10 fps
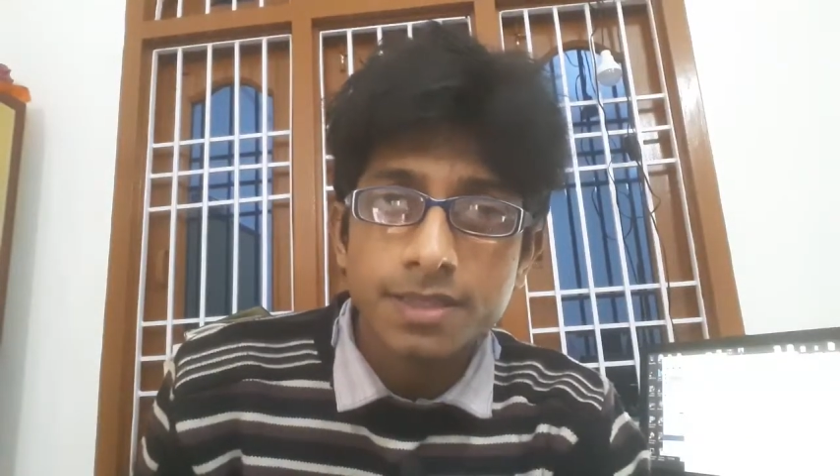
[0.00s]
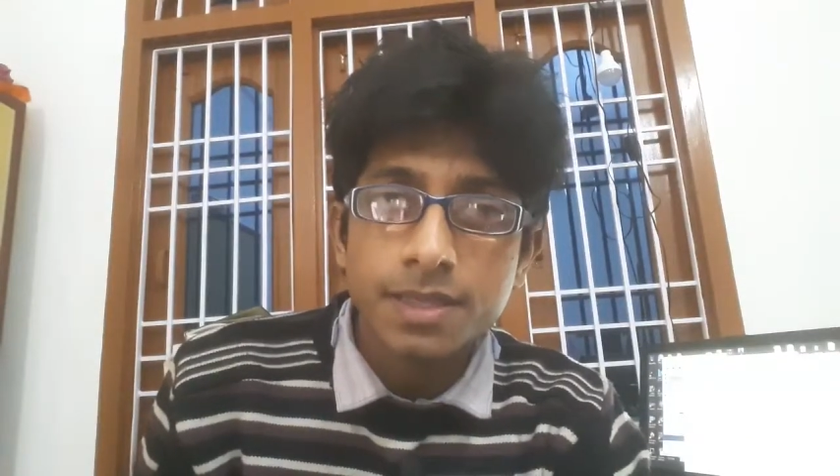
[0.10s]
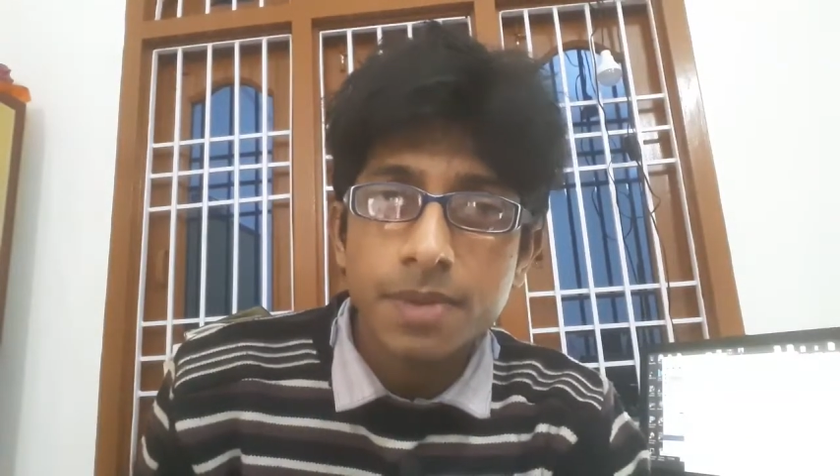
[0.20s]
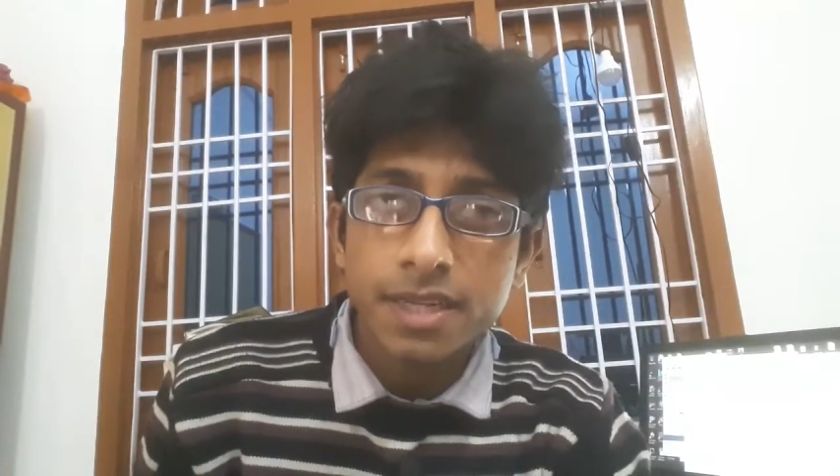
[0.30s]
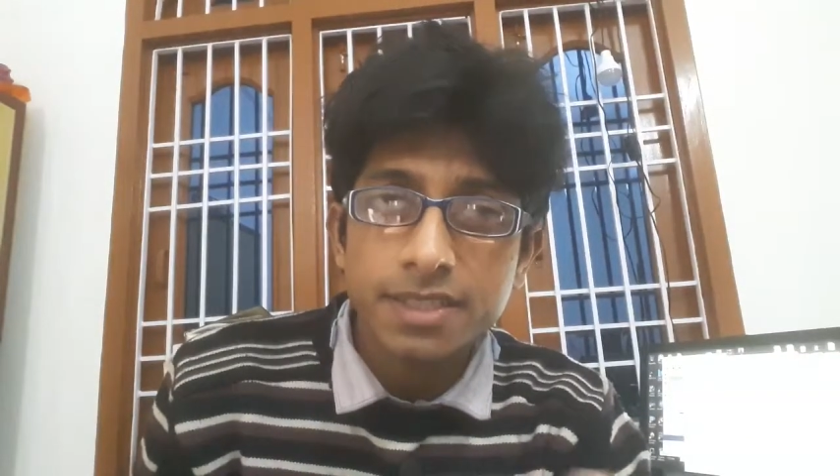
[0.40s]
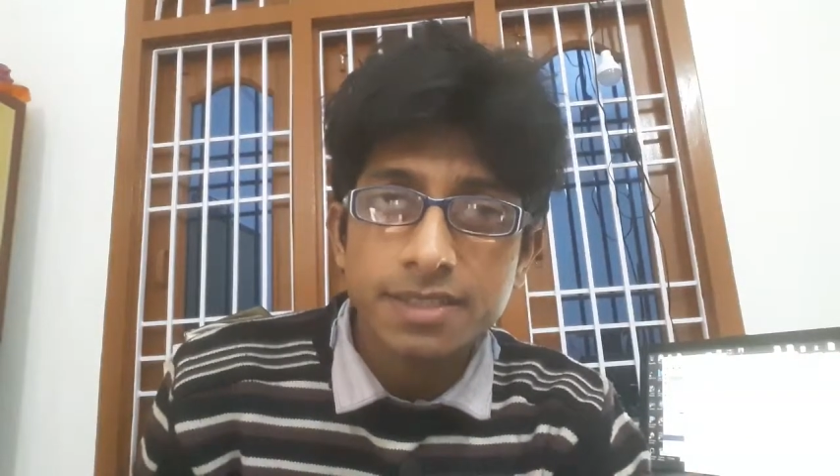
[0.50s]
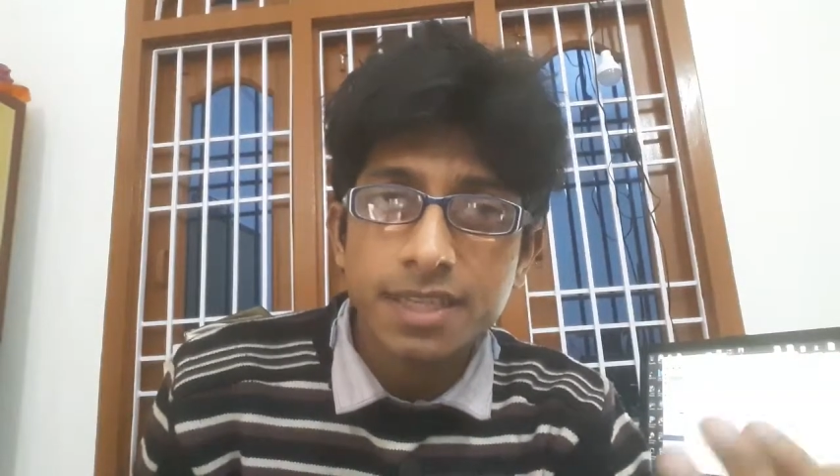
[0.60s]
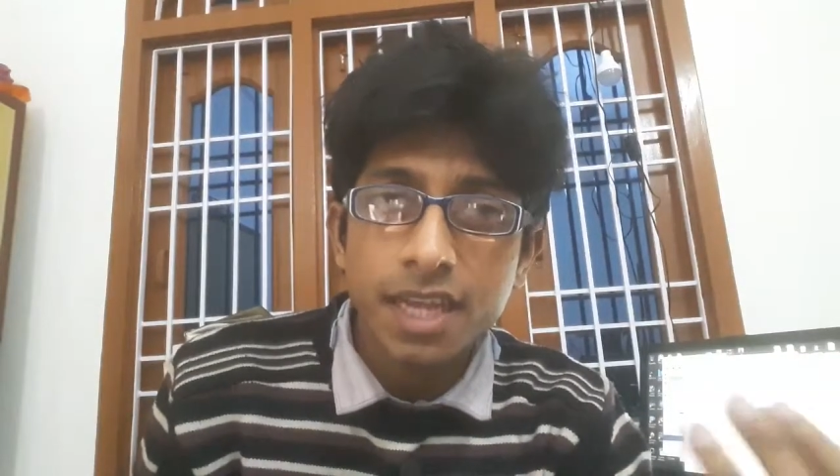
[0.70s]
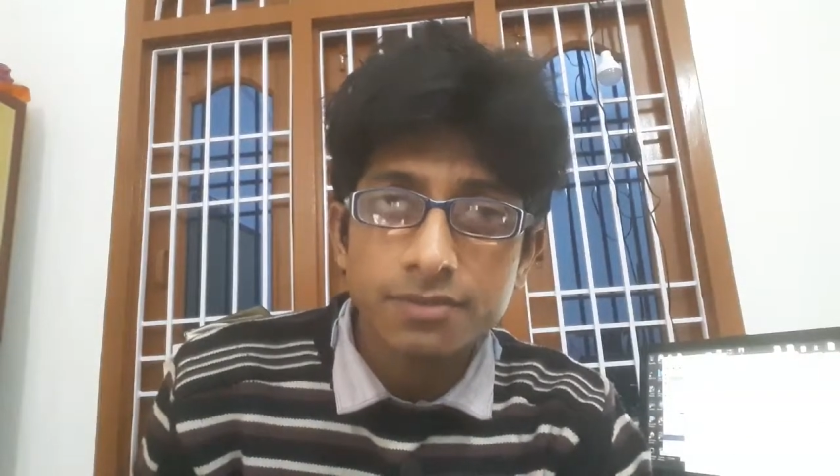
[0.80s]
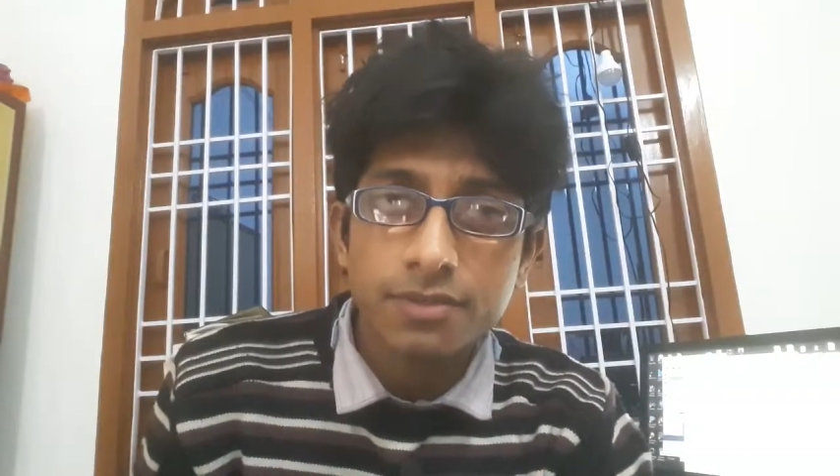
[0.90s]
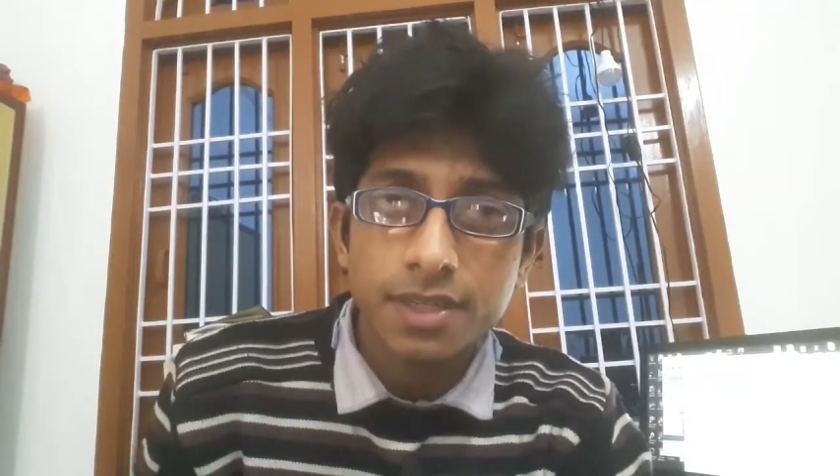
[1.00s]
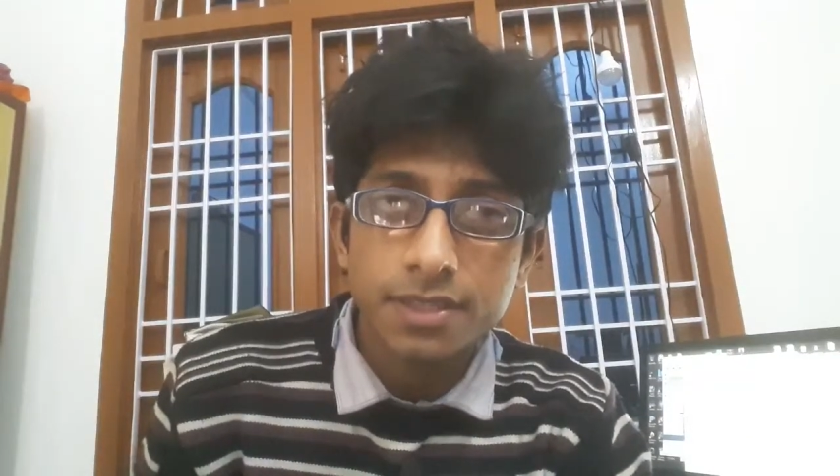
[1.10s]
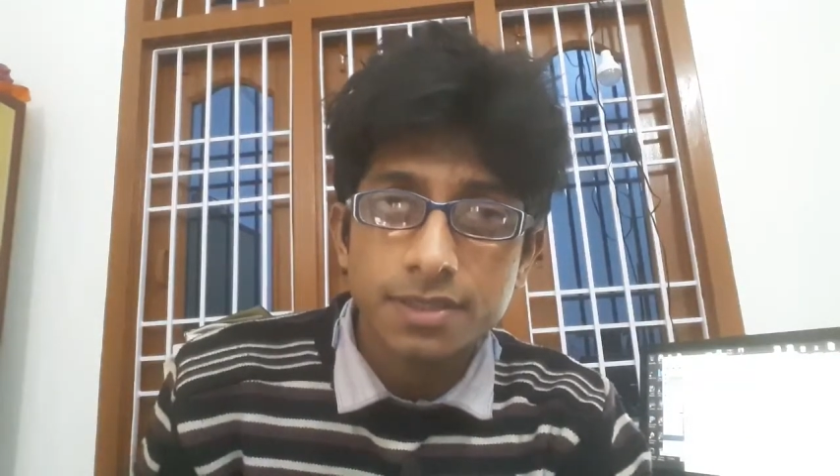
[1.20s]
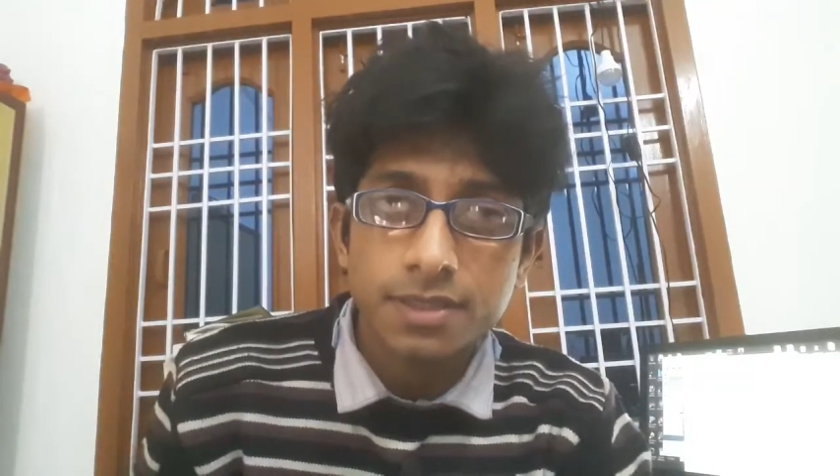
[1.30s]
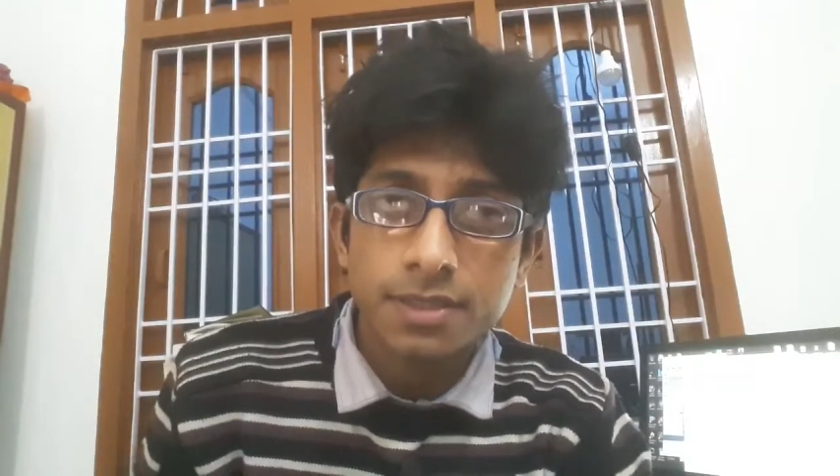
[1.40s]
a practicing
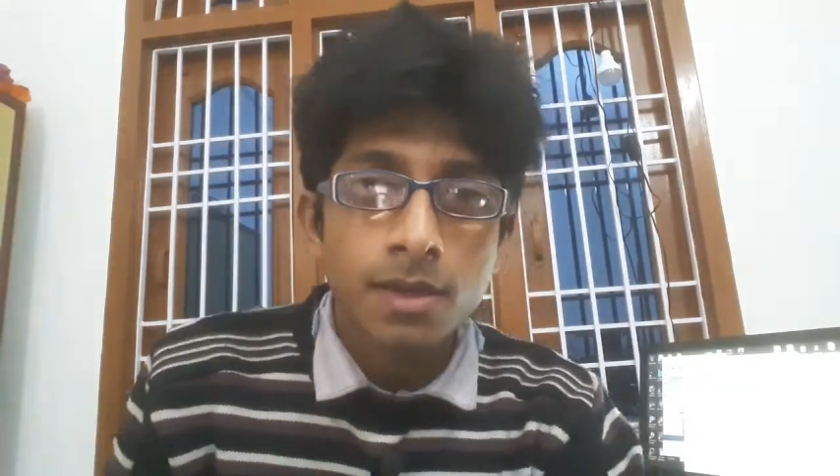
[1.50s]
advocate.